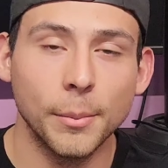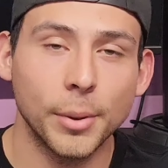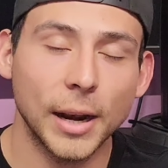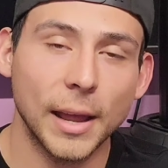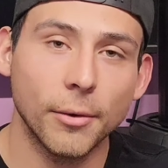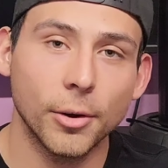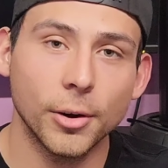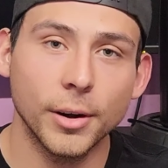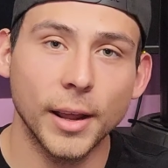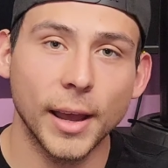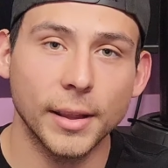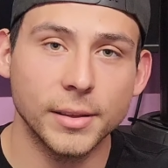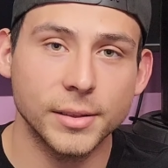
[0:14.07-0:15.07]
But I've
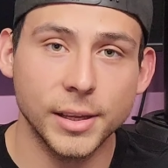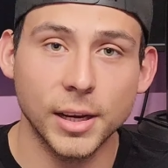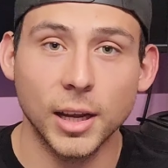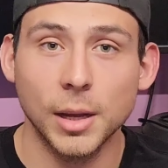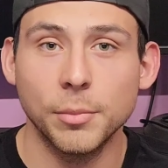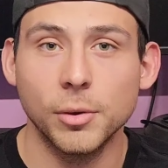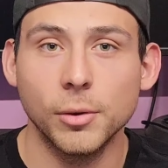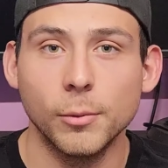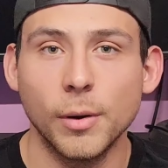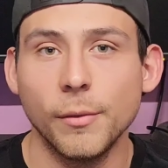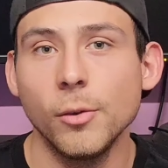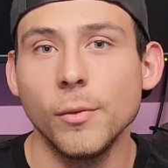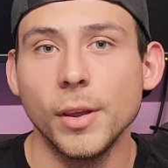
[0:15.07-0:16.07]
heard and seen a couple of
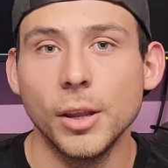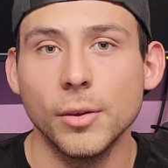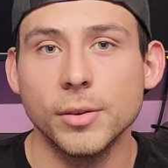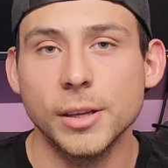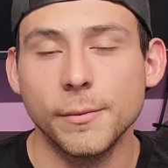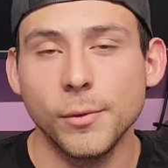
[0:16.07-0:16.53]
review videos